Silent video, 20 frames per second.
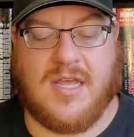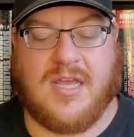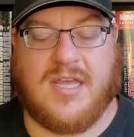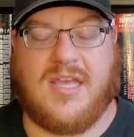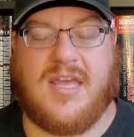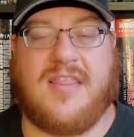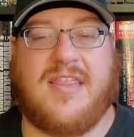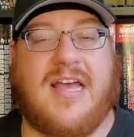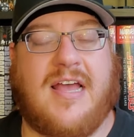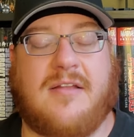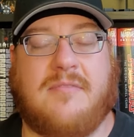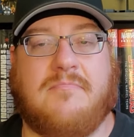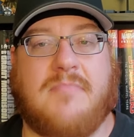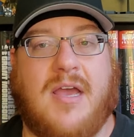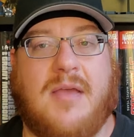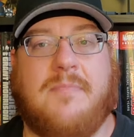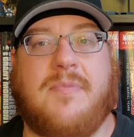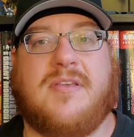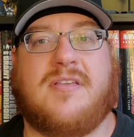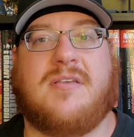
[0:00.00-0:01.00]
that
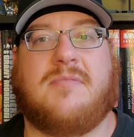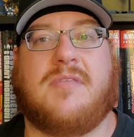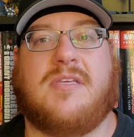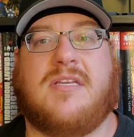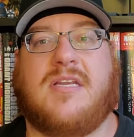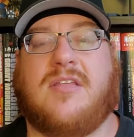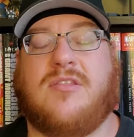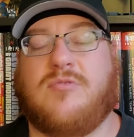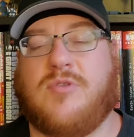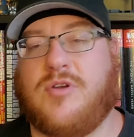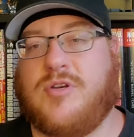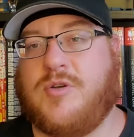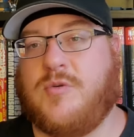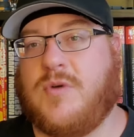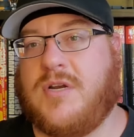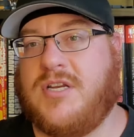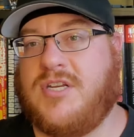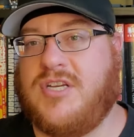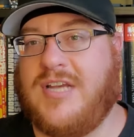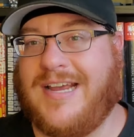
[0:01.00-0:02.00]
might be something down the road you
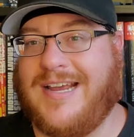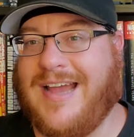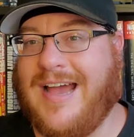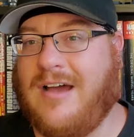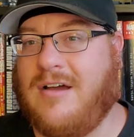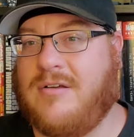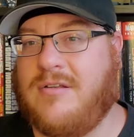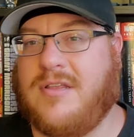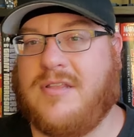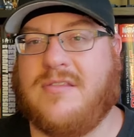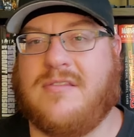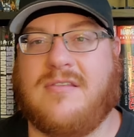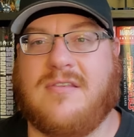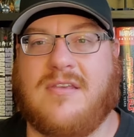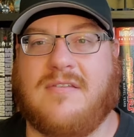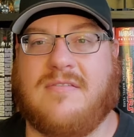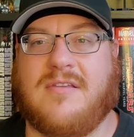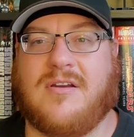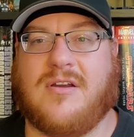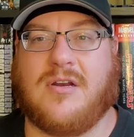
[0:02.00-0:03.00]
want to check out and see
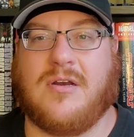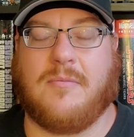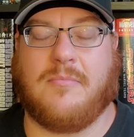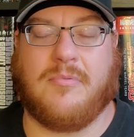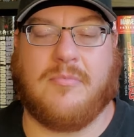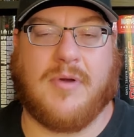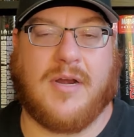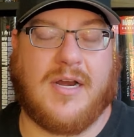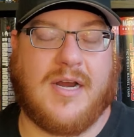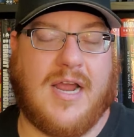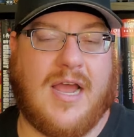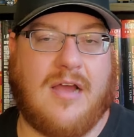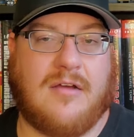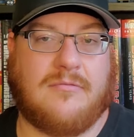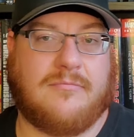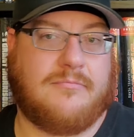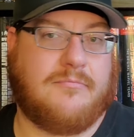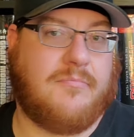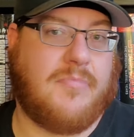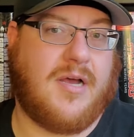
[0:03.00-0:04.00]
if they're going to bring out.
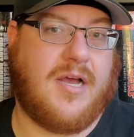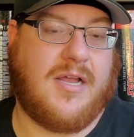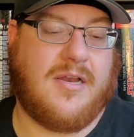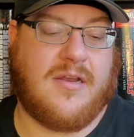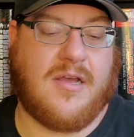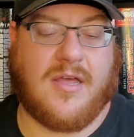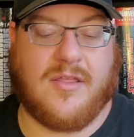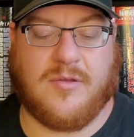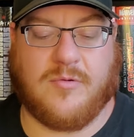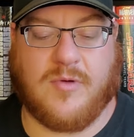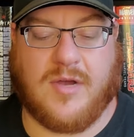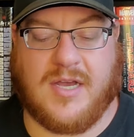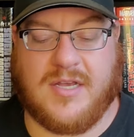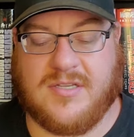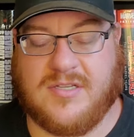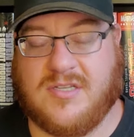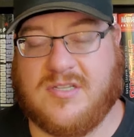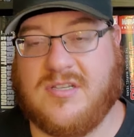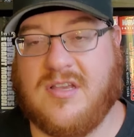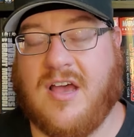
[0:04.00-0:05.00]
But
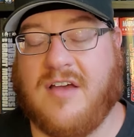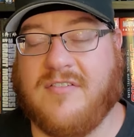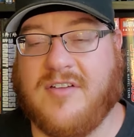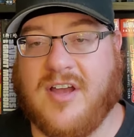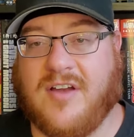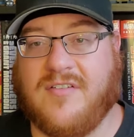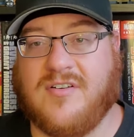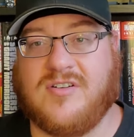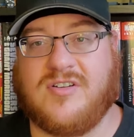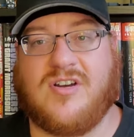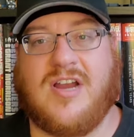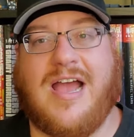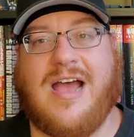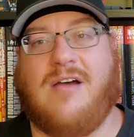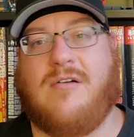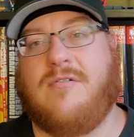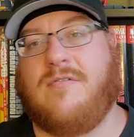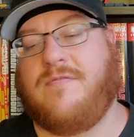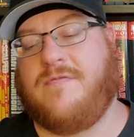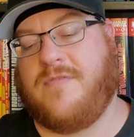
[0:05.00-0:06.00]
otherwise, soft covers are
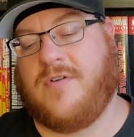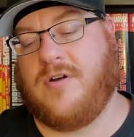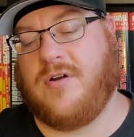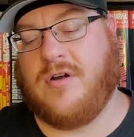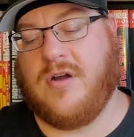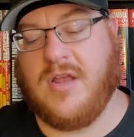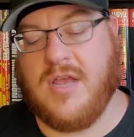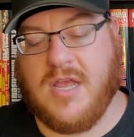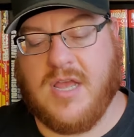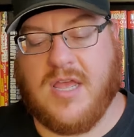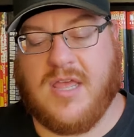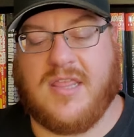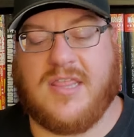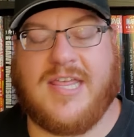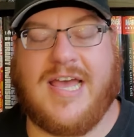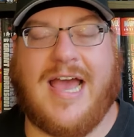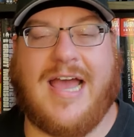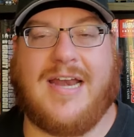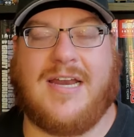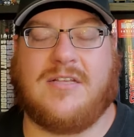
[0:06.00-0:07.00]
out for
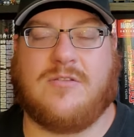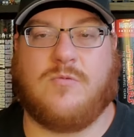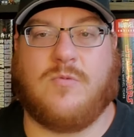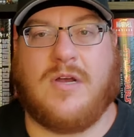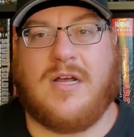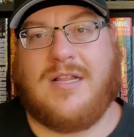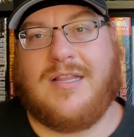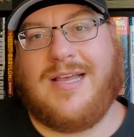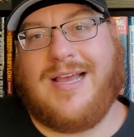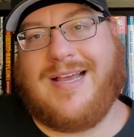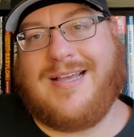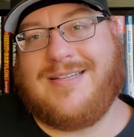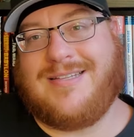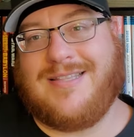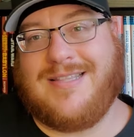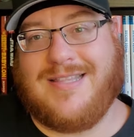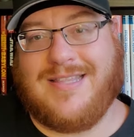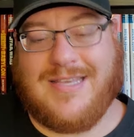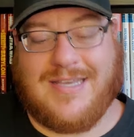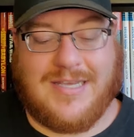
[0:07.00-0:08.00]
that, as well as
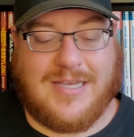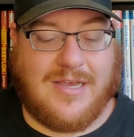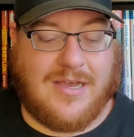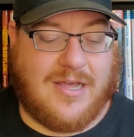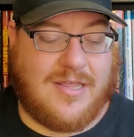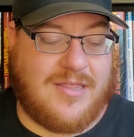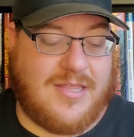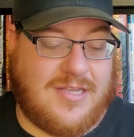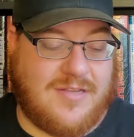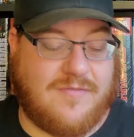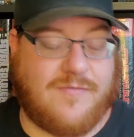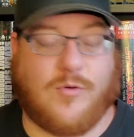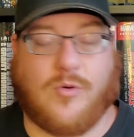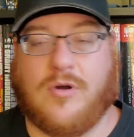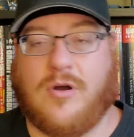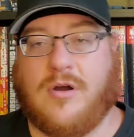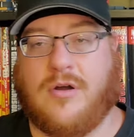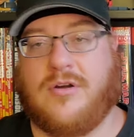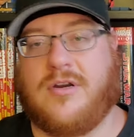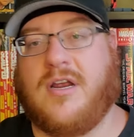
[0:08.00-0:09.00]
these 4
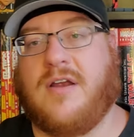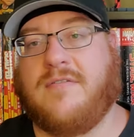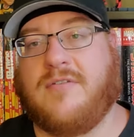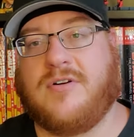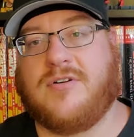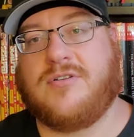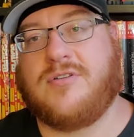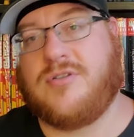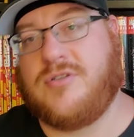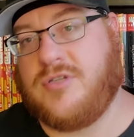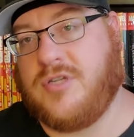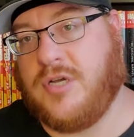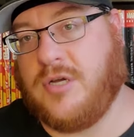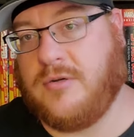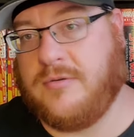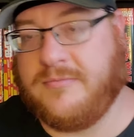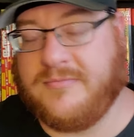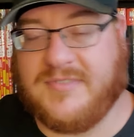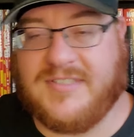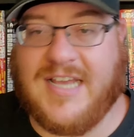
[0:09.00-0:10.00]
hardcovers.
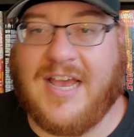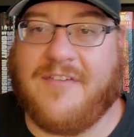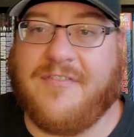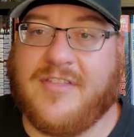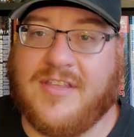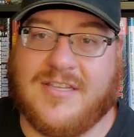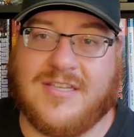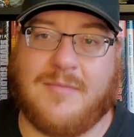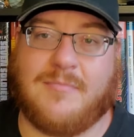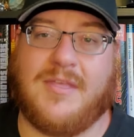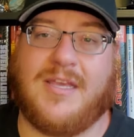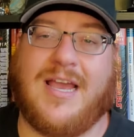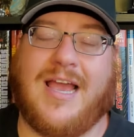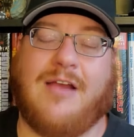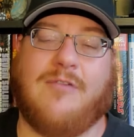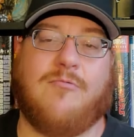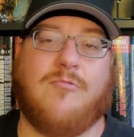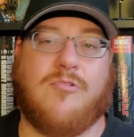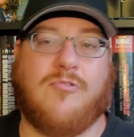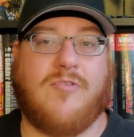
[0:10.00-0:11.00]
So definitely something
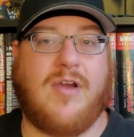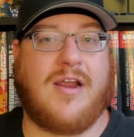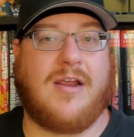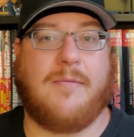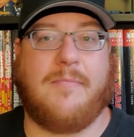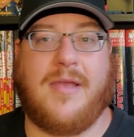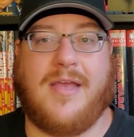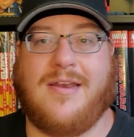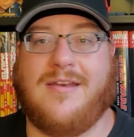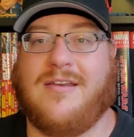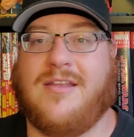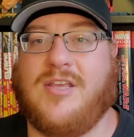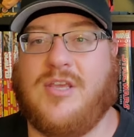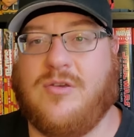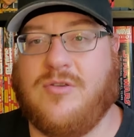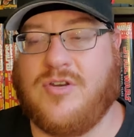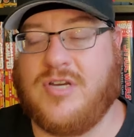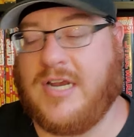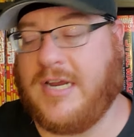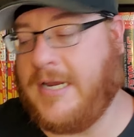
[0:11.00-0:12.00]
I would recommend
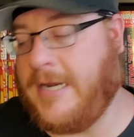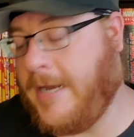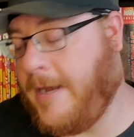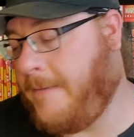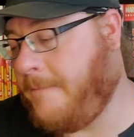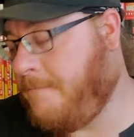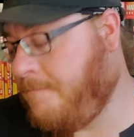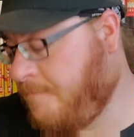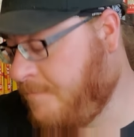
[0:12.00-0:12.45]
you checking out.